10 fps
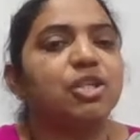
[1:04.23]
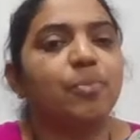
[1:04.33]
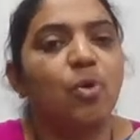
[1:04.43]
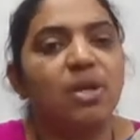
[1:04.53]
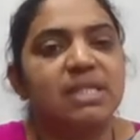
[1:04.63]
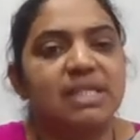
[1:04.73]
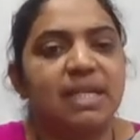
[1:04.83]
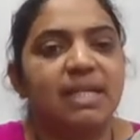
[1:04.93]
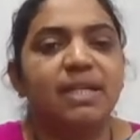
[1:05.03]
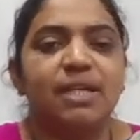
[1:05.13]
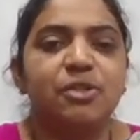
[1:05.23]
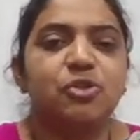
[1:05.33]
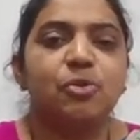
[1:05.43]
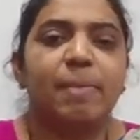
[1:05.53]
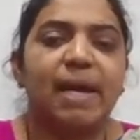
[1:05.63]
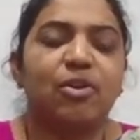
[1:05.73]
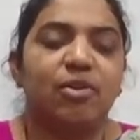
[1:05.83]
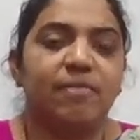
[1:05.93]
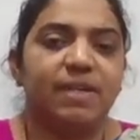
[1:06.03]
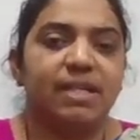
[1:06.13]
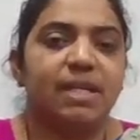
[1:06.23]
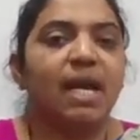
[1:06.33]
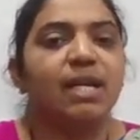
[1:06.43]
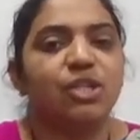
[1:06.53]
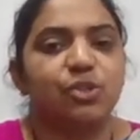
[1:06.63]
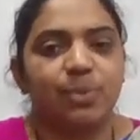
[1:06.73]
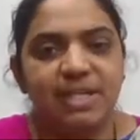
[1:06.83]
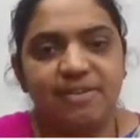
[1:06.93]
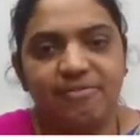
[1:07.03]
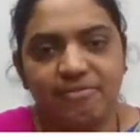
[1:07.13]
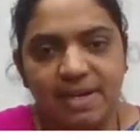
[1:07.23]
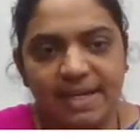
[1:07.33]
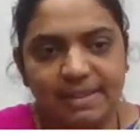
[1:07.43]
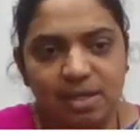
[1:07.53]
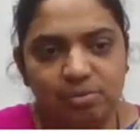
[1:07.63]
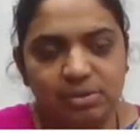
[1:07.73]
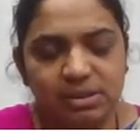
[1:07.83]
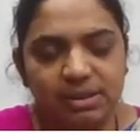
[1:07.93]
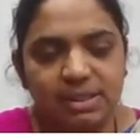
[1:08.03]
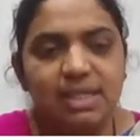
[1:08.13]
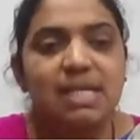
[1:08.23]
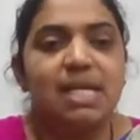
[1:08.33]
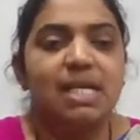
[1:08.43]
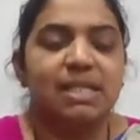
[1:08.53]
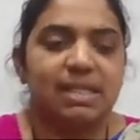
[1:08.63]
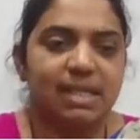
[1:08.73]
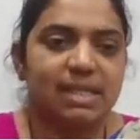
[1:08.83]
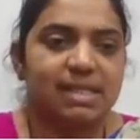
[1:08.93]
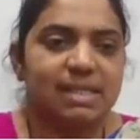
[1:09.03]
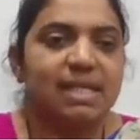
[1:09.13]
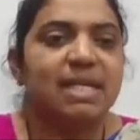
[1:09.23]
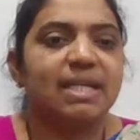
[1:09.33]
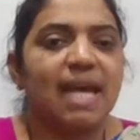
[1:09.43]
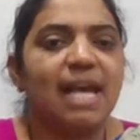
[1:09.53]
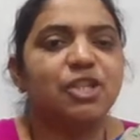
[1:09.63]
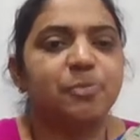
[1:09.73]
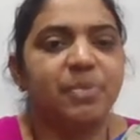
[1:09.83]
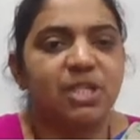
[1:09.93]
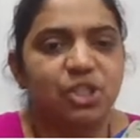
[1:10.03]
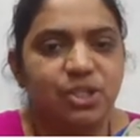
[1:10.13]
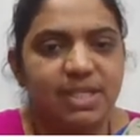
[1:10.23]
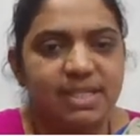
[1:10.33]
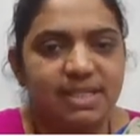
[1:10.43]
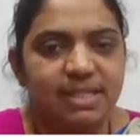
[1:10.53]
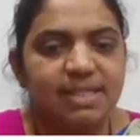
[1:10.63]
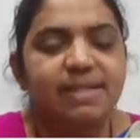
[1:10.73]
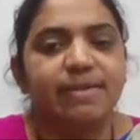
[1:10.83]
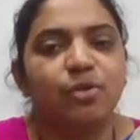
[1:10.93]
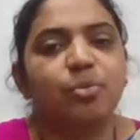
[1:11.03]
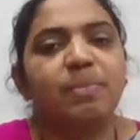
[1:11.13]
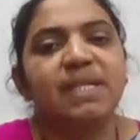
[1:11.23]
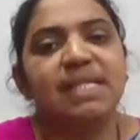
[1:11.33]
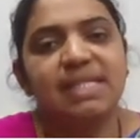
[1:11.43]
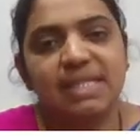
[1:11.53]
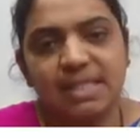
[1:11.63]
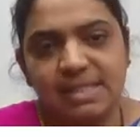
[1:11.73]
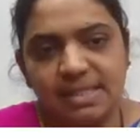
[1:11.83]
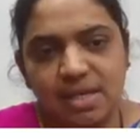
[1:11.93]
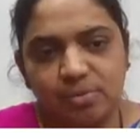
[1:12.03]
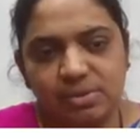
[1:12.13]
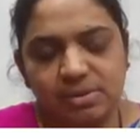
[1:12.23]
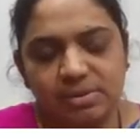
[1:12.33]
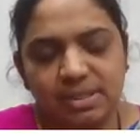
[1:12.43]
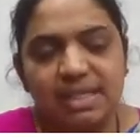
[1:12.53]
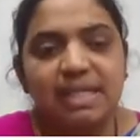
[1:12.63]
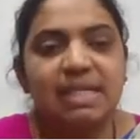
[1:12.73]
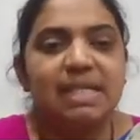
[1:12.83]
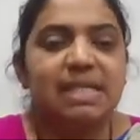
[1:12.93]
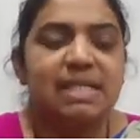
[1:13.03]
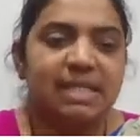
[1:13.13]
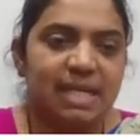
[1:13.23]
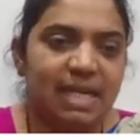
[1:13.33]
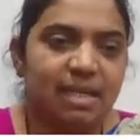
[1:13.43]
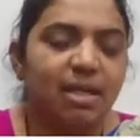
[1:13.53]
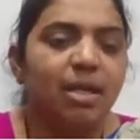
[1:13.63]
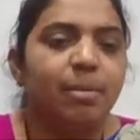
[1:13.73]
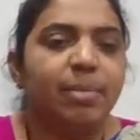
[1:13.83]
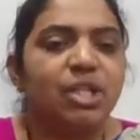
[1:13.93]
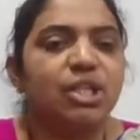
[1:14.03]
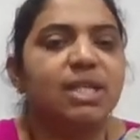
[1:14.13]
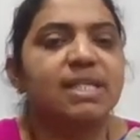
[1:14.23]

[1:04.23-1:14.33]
deposited into Bank of India 25,000. 6. Cash purchases rupees 6,000. 10. Purchase